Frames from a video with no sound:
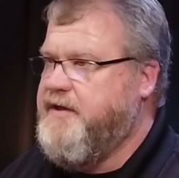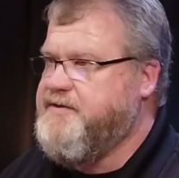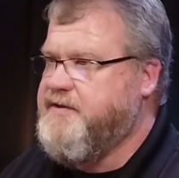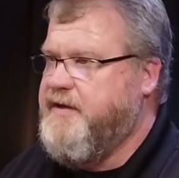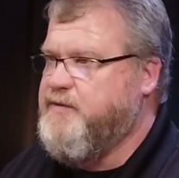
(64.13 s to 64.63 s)

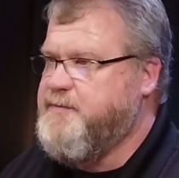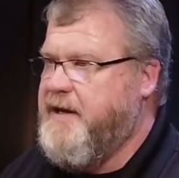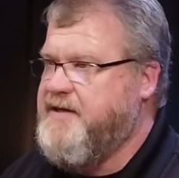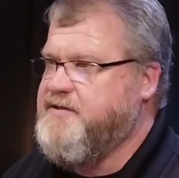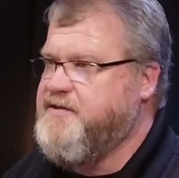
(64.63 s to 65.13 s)
It was
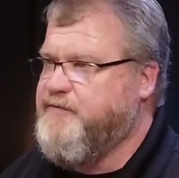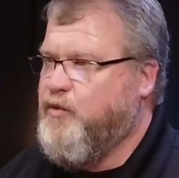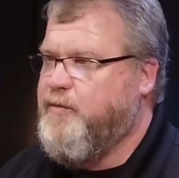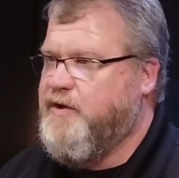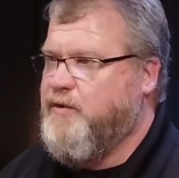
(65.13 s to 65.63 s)
past its
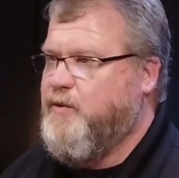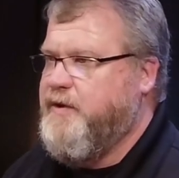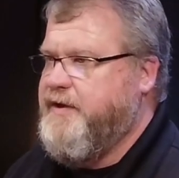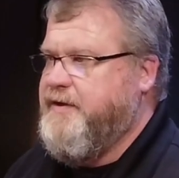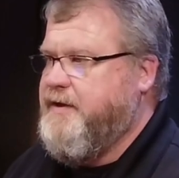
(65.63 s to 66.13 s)
former
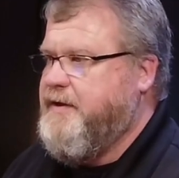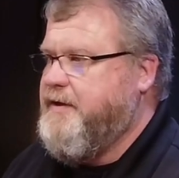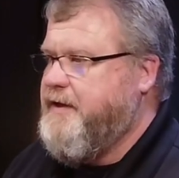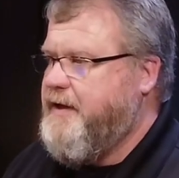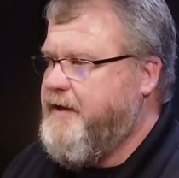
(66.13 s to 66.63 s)
glory.
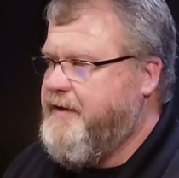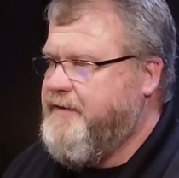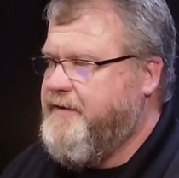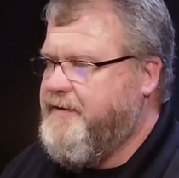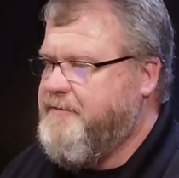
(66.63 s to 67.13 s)

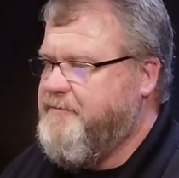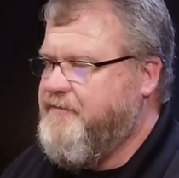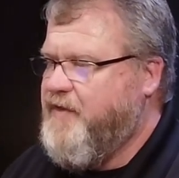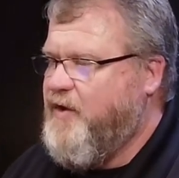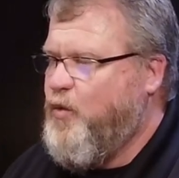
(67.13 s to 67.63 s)
And
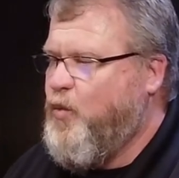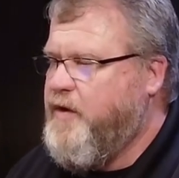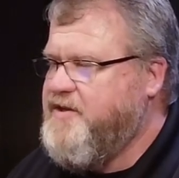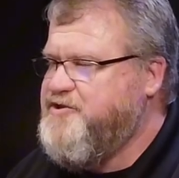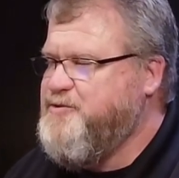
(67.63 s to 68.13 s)

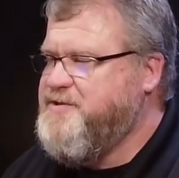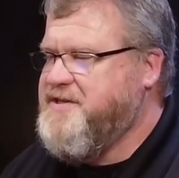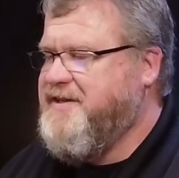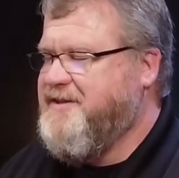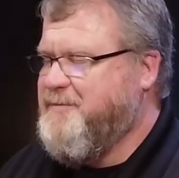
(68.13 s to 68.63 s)
what did you
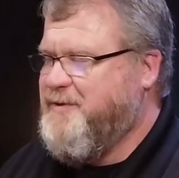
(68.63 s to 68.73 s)
see in the